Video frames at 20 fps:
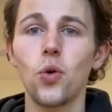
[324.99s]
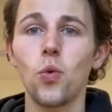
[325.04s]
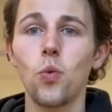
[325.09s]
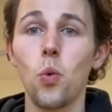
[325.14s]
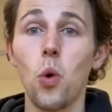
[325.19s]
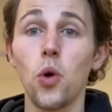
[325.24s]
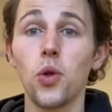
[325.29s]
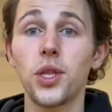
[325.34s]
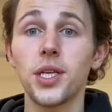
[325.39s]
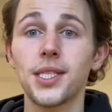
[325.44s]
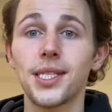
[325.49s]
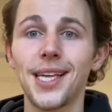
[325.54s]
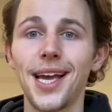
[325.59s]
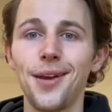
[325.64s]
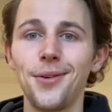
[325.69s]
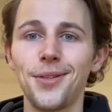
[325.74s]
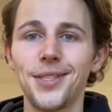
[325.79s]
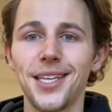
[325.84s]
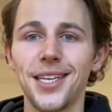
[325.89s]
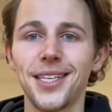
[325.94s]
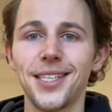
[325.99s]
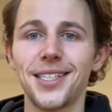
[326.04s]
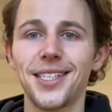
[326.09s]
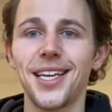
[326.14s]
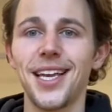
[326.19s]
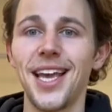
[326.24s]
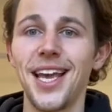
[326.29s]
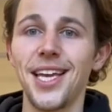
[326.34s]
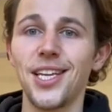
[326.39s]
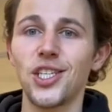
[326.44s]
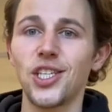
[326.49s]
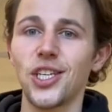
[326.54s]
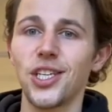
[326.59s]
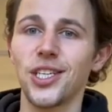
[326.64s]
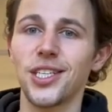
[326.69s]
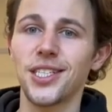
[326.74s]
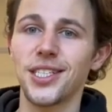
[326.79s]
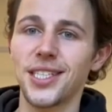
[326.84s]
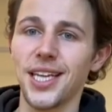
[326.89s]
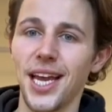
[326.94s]
what the sound is each
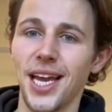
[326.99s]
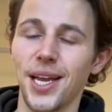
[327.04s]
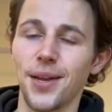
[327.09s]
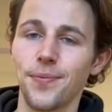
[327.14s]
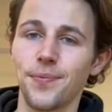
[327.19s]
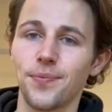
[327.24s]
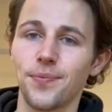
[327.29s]
day.